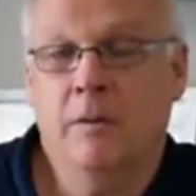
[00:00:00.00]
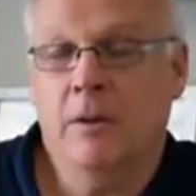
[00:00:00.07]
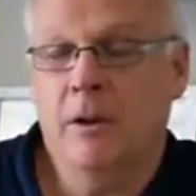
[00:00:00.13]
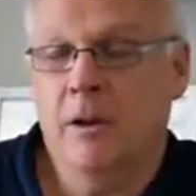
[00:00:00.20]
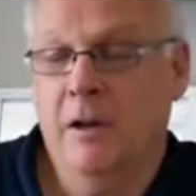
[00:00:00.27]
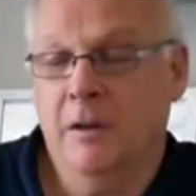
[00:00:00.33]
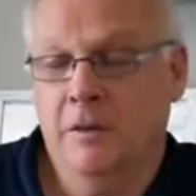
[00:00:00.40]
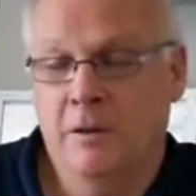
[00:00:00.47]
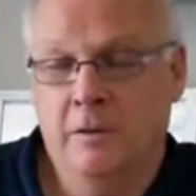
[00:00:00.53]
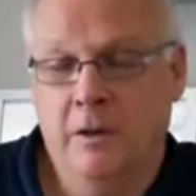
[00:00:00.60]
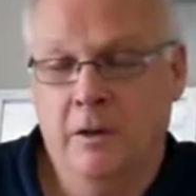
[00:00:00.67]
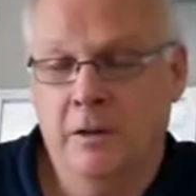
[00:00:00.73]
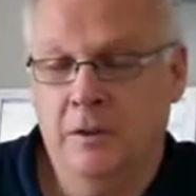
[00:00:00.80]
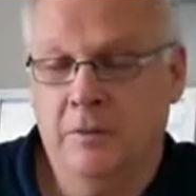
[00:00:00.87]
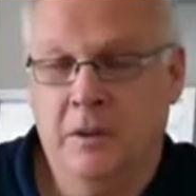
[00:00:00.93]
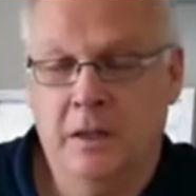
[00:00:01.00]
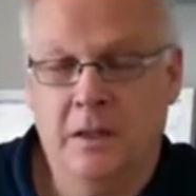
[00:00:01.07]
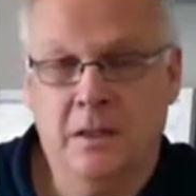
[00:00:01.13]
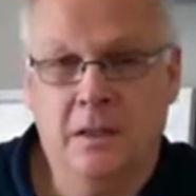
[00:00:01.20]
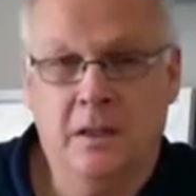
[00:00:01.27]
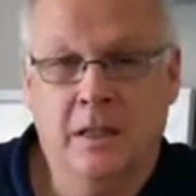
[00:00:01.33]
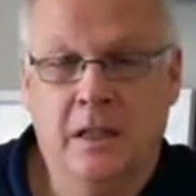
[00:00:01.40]

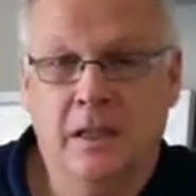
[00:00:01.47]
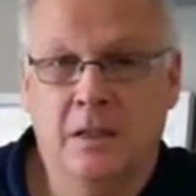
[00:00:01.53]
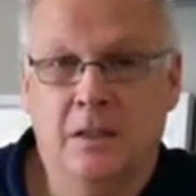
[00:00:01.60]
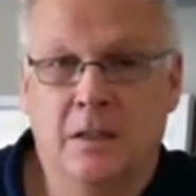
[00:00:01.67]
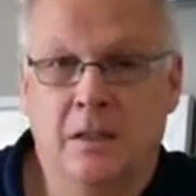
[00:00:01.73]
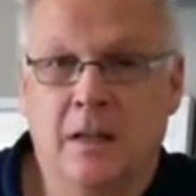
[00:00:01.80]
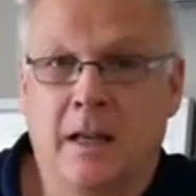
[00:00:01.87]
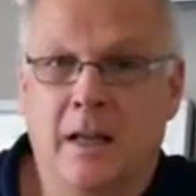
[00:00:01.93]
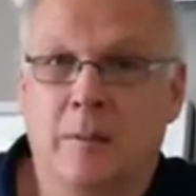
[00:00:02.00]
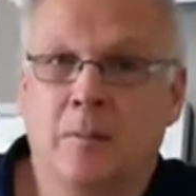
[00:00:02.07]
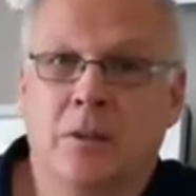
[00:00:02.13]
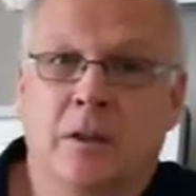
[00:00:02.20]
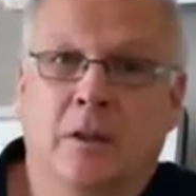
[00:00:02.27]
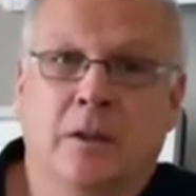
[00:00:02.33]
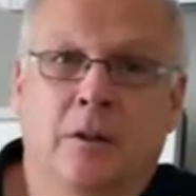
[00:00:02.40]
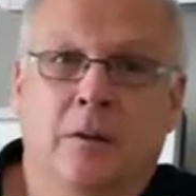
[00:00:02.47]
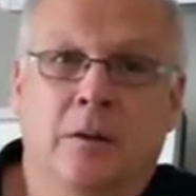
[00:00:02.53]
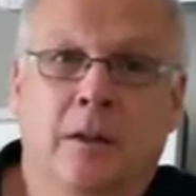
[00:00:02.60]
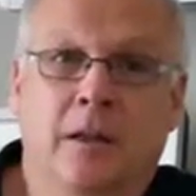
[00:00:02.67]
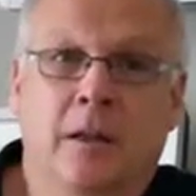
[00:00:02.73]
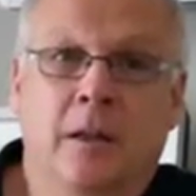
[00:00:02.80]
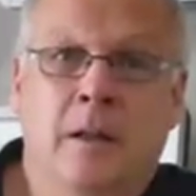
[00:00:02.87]
arthritis cases,
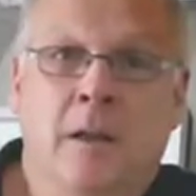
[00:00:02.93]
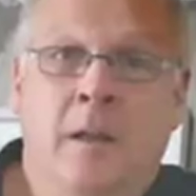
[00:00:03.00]
absolutely.